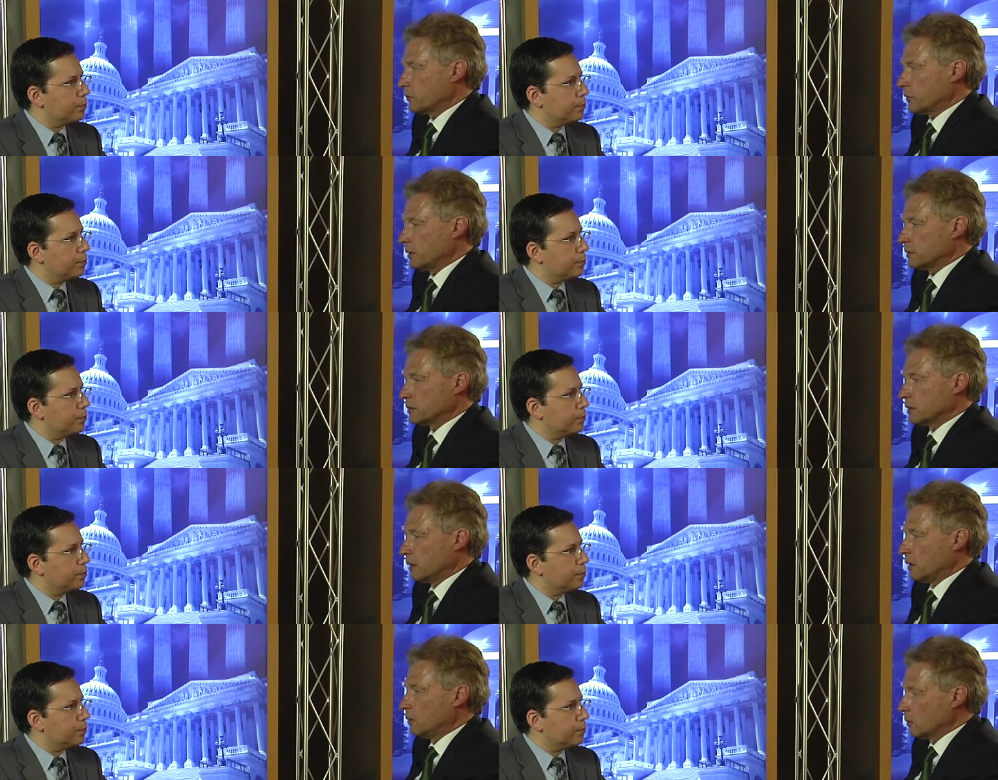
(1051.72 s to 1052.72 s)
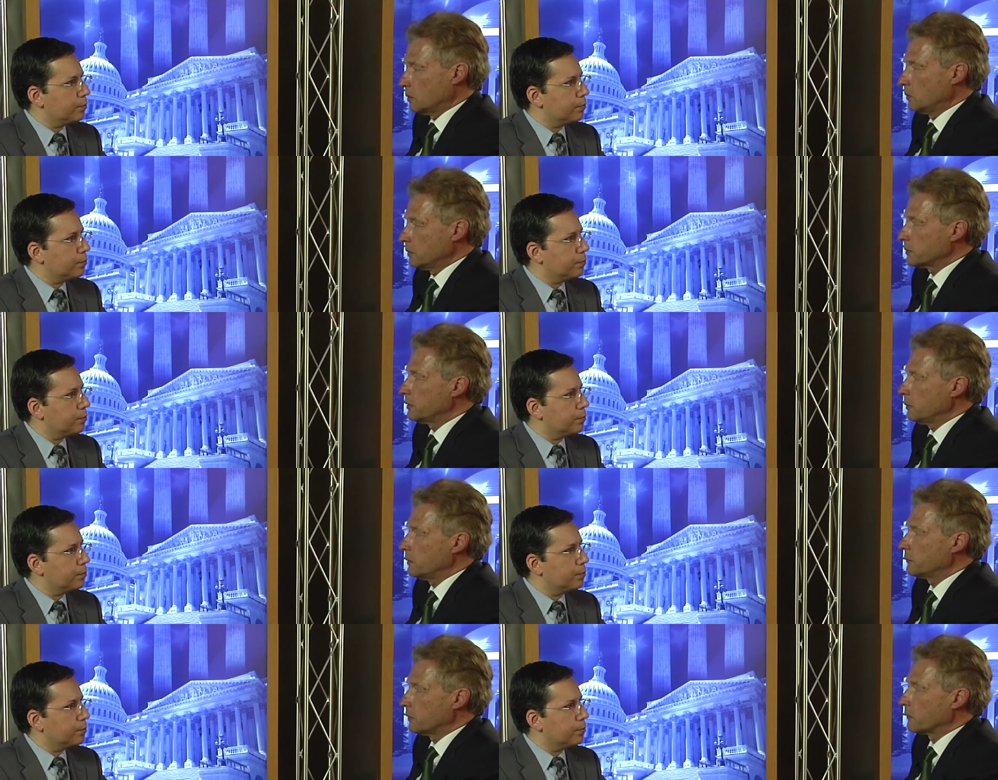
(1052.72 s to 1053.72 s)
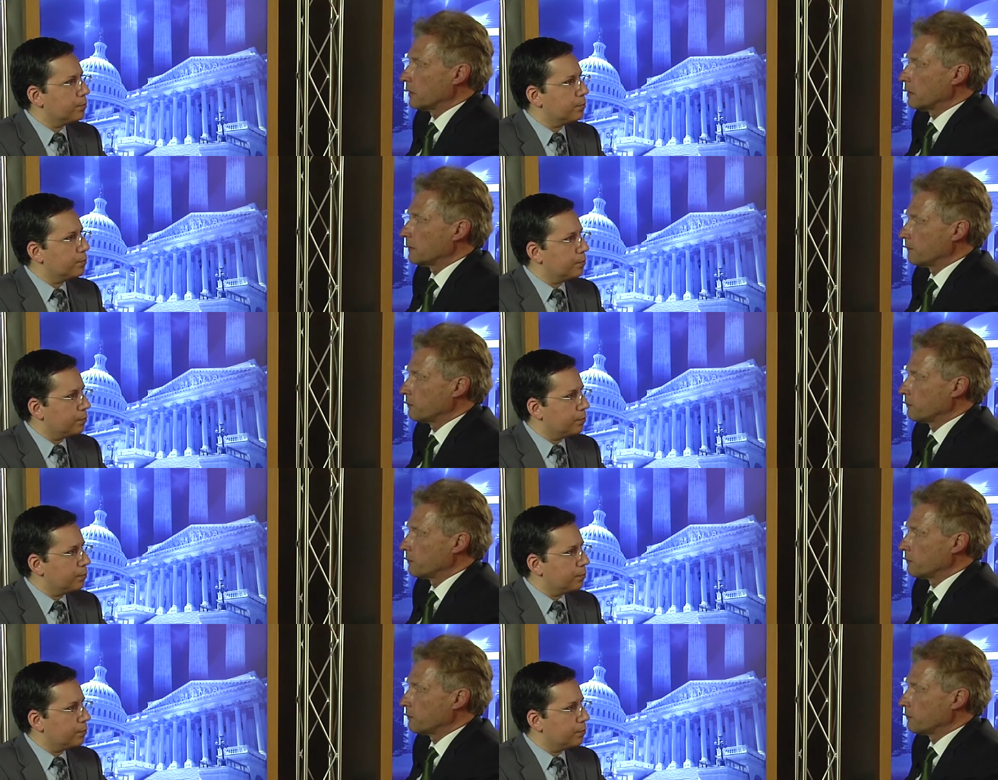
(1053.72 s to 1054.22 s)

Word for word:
Speaker 1: friends, look who is still with you there.